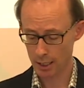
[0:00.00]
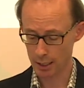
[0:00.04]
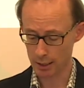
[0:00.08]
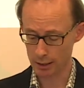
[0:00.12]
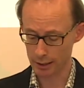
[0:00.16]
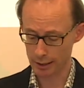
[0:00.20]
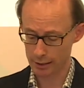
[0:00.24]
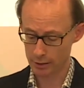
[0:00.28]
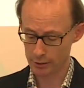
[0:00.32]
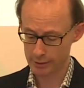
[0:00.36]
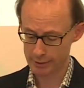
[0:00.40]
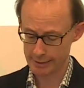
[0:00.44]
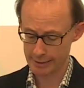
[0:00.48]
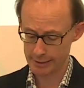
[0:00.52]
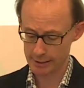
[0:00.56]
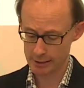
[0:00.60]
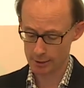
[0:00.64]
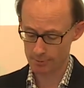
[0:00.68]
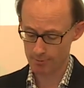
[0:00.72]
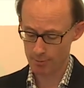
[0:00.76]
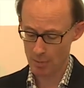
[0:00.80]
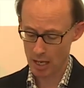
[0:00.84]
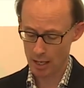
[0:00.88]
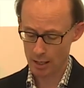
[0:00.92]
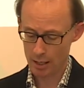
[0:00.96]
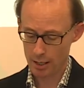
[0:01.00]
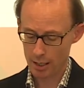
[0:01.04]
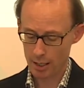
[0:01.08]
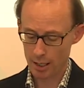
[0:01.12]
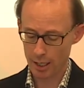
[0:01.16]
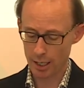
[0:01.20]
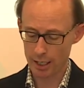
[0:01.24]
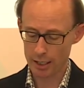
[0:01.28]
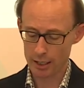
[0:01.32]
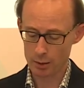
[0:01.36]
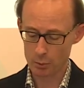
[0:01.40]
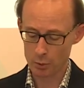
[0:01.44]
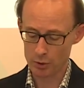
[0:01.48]
legal system,
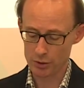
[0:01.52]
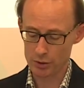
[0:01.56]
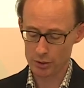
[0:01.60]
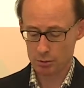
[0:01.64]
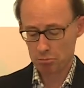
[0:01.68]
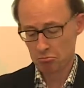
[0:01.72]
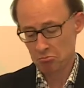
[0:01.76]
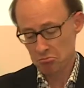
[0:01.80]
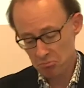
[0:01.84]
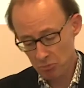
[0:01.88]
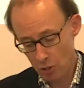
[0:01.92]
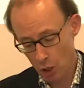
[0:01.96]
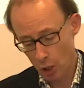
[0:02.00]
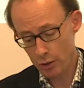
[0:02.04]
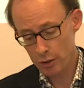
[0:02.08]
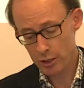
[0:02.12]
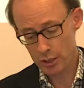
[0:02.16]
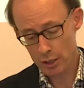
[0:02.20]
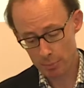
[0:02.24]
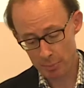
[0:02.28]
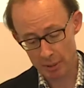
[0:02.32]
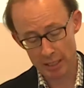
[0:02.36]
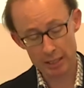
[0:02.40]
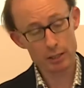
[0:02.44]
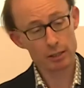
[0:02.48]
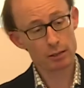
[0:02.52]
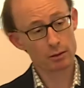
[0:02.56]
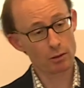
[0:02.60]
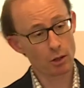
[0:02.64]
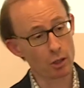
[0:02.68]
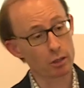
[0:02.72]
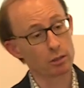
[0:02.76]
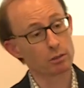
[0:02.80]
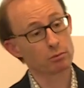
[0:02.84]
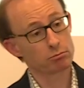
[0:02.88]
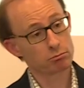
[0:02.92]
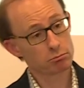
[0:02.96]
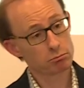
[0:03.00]
it was known to be,
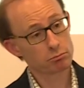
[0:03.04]
on